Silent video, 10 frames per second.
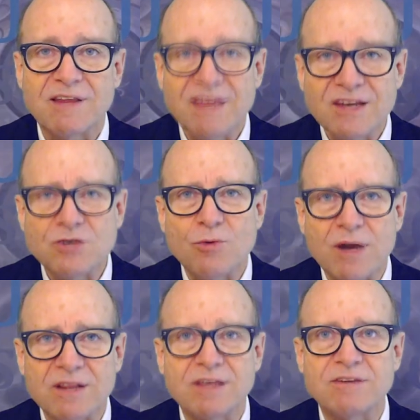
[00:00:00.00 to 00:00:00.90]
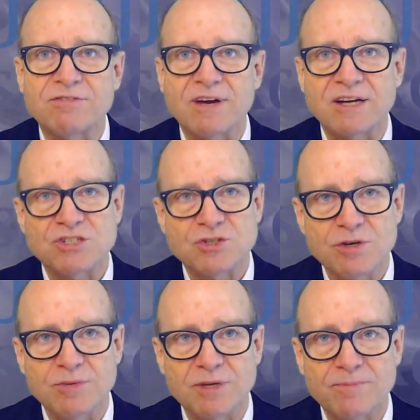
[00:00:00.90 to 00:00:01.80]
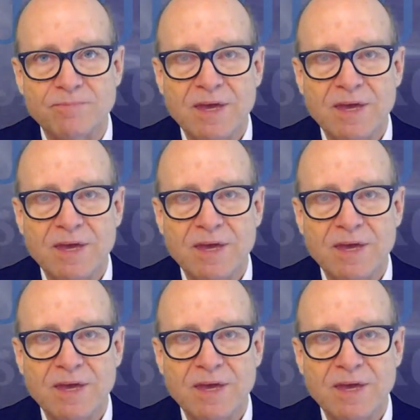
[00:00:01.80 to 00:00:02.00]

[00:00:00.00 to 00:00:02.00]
and that directly affects treatment.